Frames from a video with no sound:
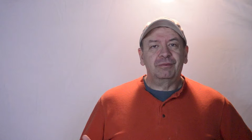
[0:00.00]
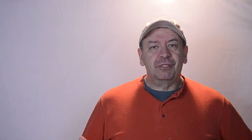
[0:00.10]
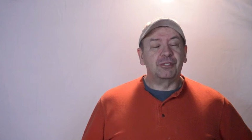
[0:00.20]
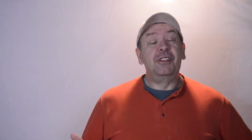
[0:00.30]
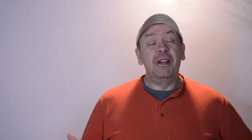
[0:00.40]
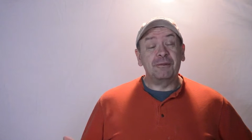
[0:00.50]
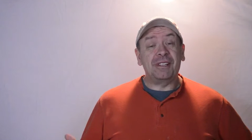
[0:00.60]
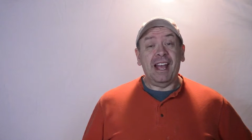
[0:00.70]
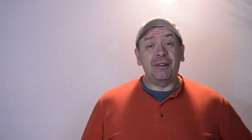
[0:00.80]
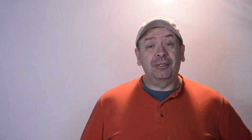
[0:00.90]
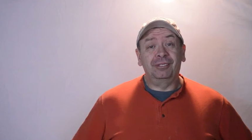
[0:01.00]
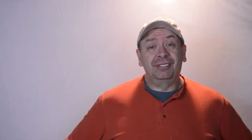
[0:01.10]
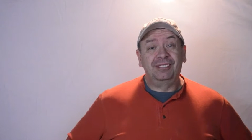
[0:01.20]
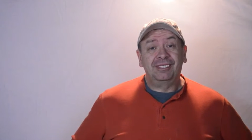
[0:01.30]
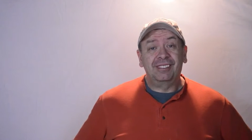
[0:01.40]
There's no doubt
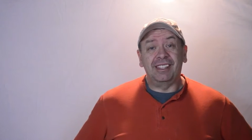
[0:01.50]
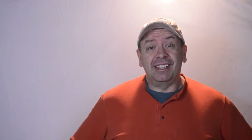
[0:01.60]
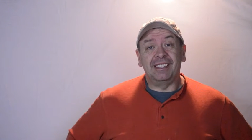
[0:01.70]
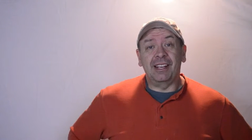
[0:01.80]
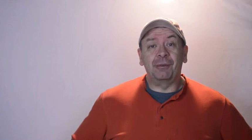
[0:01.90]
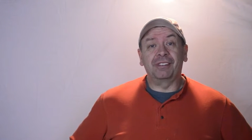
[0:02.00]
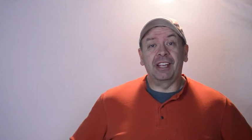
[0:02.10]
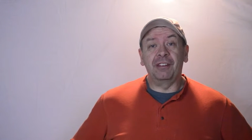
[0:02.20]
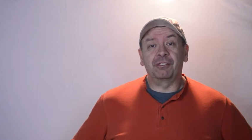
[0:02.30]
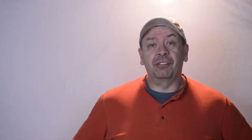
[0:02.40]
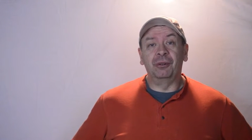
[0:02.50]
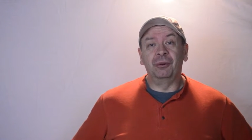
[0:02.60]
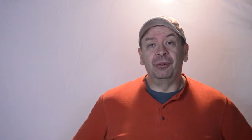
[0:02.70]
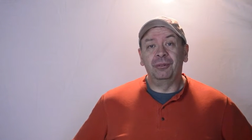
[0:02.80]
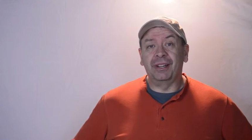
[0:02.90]
the Dead with Dave
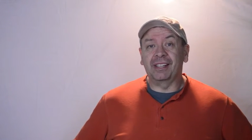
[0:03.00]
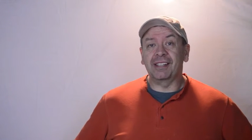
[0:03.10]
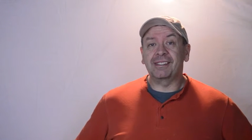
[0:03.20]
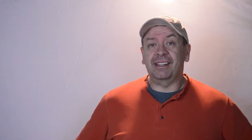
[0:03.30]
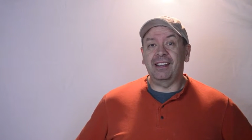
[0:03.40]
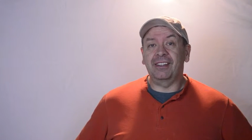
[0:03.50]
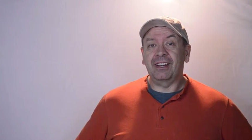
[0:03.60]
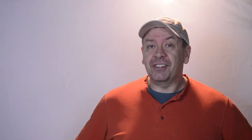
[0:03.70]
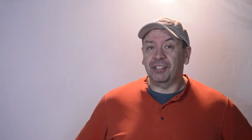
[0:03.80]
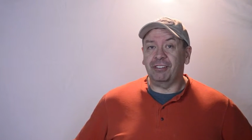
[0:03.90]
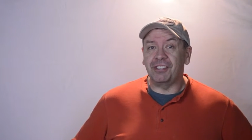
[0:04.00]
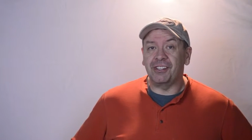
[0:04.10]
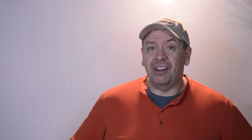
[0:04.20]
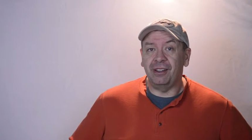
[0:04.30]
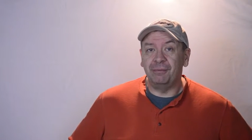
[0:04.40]
crew, when it gets together, has a great
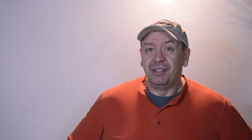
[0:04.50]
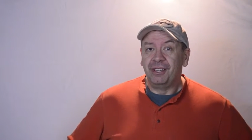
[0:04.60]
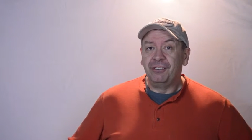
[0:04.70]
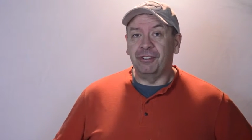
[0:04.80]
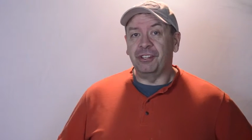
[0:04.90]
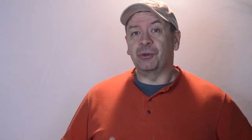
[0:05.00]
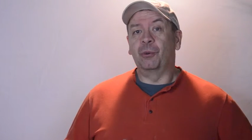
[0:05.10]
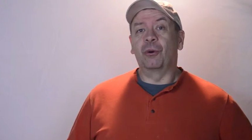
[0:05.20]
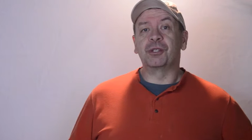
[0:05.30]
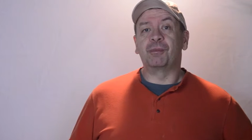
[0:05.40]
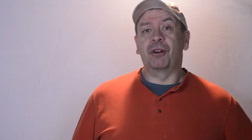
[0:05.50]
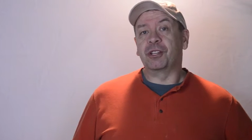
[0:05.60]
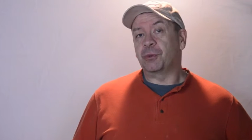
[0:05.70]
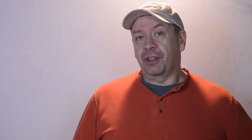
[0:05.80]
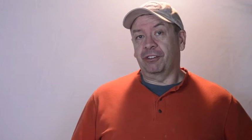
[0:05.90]
time for these awards
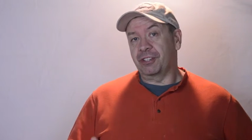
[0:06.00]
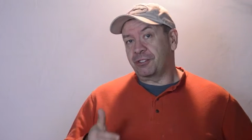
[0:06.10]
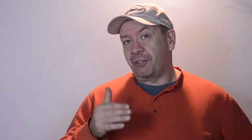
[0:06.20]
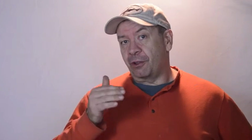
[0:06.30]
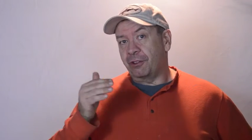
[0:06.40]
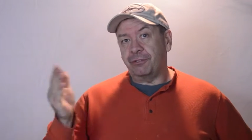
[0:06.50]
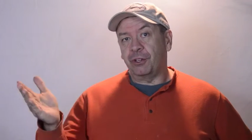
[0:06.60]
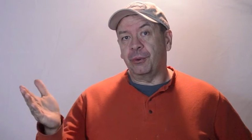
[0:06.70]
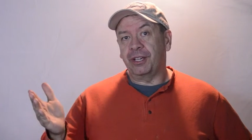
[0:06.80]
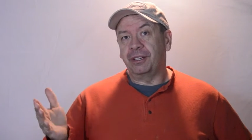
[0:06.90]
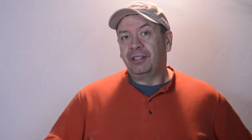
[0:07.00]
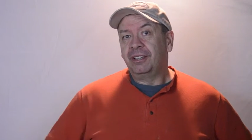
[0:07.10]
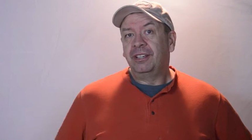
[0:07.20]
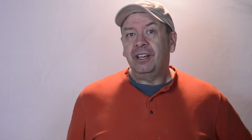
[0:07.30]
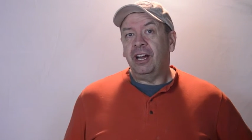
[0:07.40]
parties, whether it's for the viewing
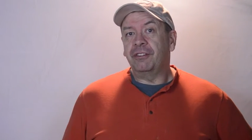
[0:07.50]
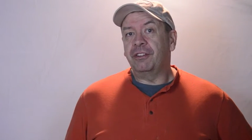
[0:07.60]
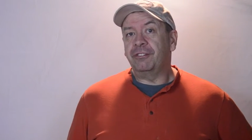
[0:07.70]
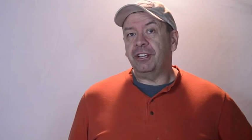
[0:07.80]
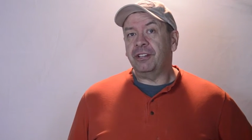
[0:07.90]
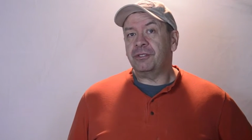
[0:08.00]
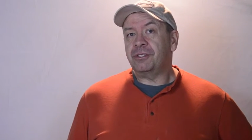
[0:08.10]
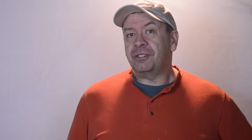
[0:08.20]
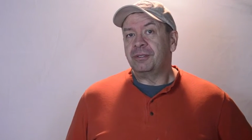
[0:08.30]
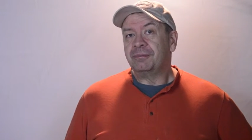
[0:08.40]
of the videos